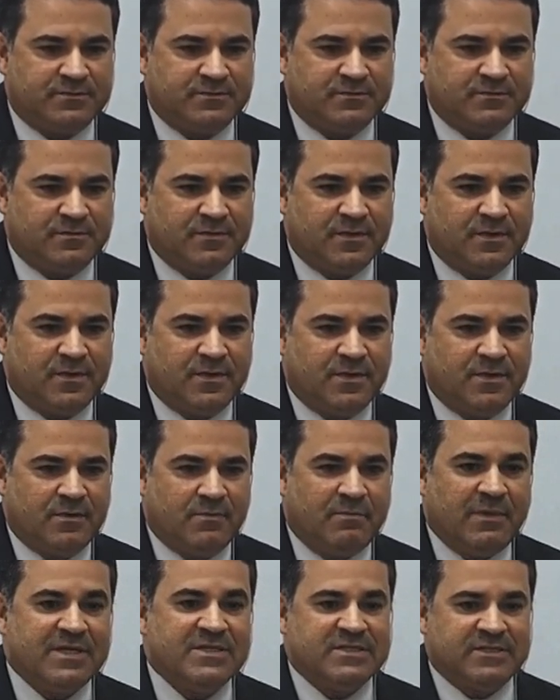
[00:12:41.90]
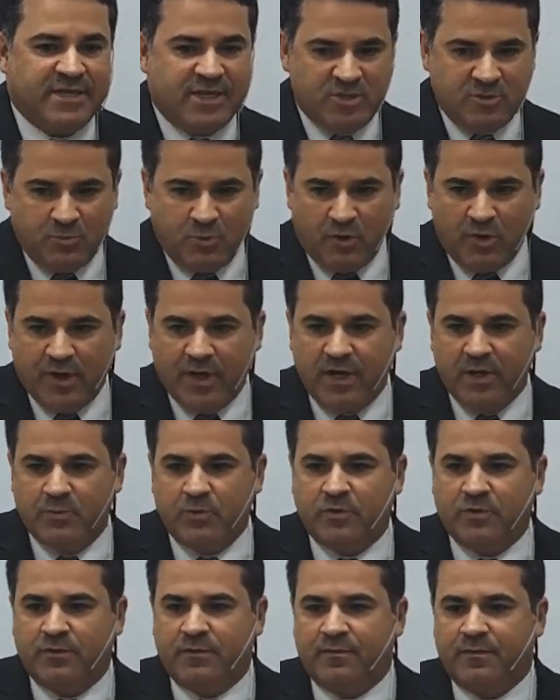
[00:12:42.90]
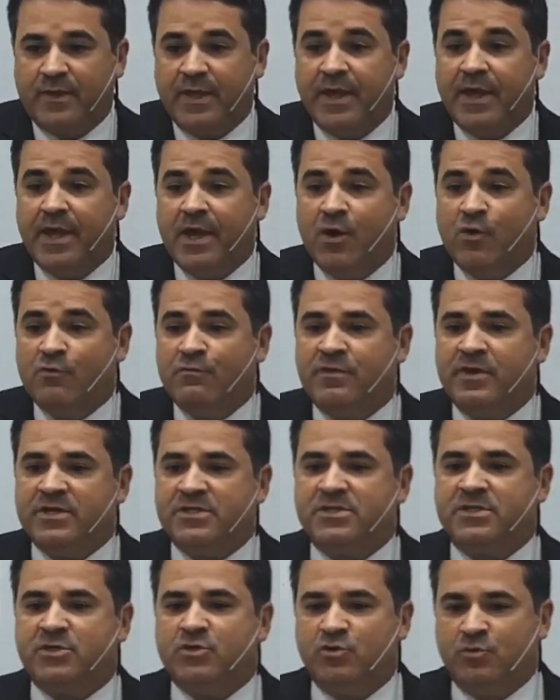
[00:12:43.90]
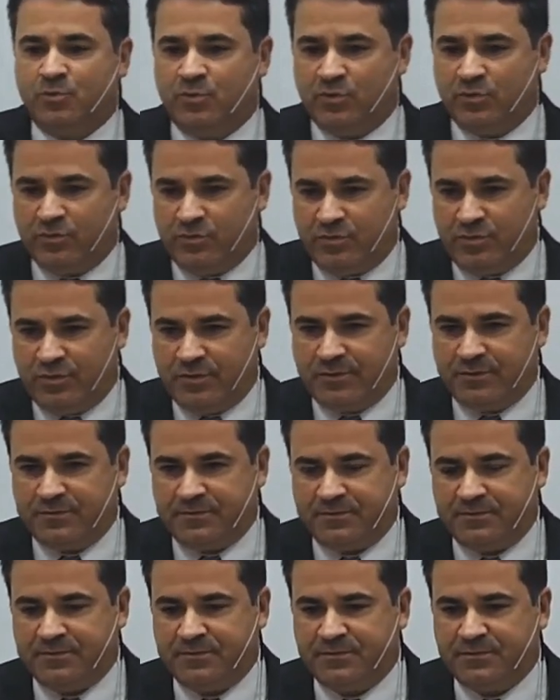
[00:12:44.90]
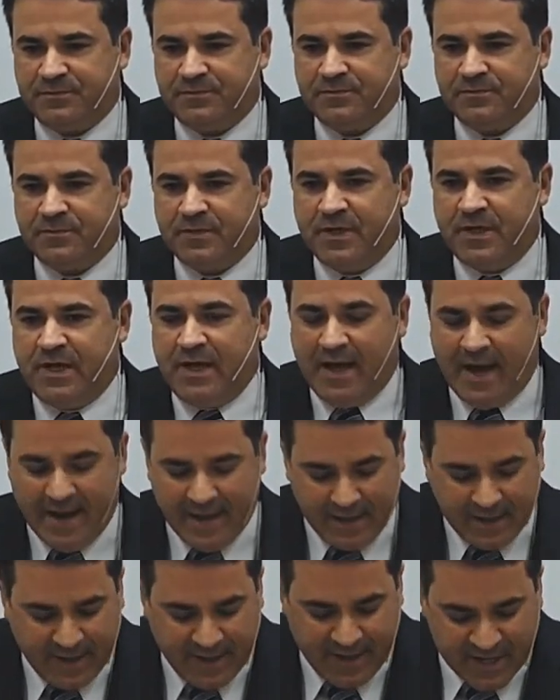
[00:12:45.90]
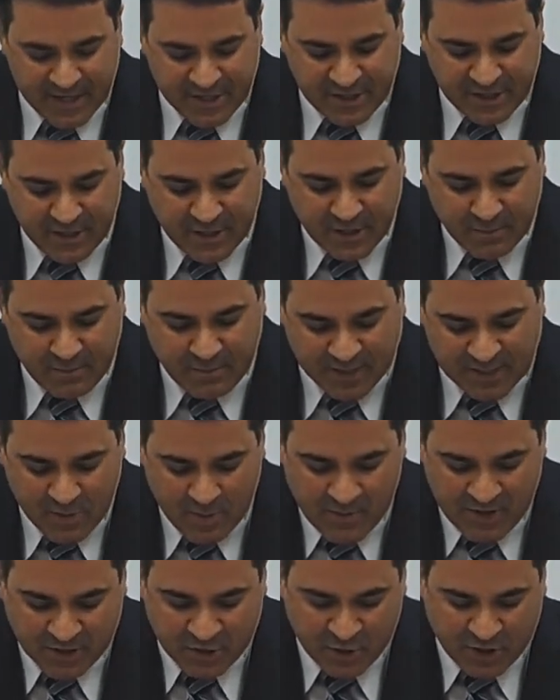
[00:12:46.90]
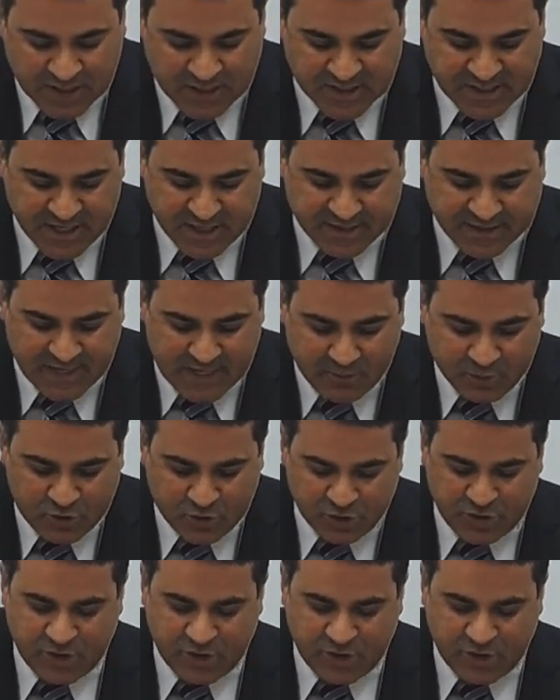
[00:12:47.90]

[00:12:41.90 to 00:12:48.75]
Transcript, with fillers: Jesus said, "In the world you have afflictions, but be of good cheer. I overcame. I overcame the world."